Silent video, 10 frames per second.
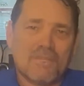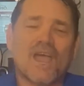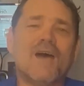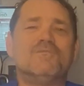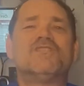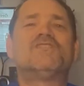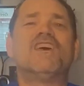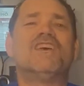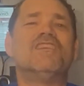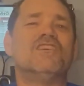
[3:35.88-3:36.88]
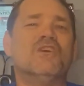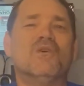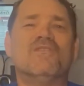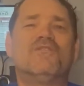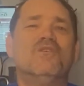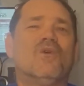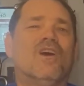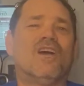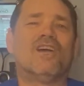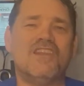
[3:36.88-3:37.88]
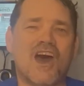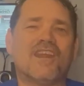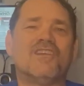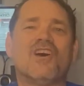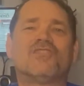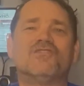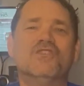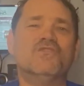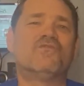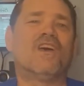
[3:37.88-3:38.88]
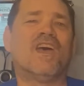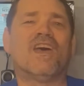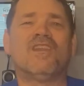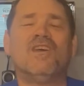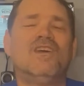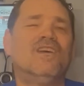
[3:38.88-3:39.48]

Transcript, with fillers: I'm just saying to you, if you are not a Doctor Who fan,